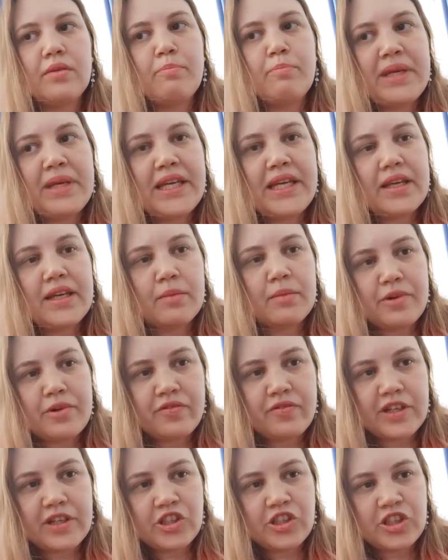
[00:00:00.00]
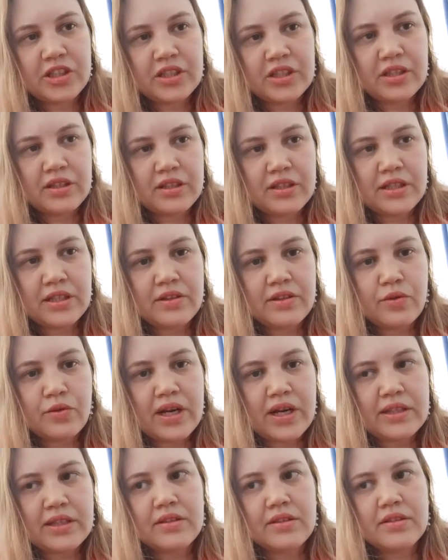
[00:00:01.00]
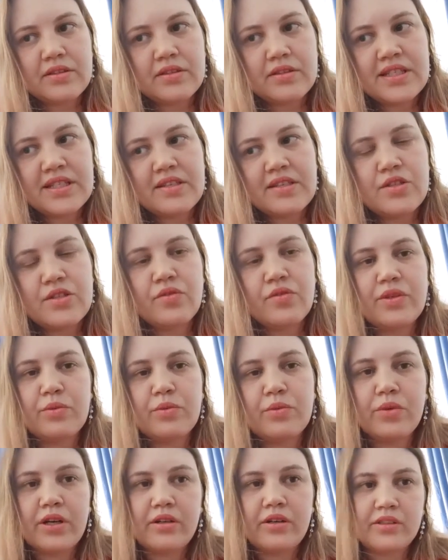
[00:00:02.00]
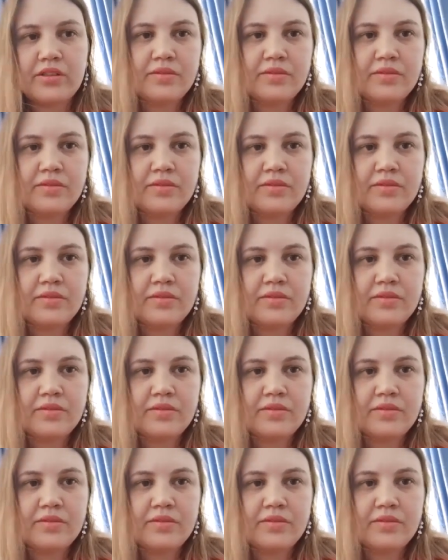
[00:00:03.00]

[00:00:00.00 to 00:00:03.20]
be a professional in the right sense of the word.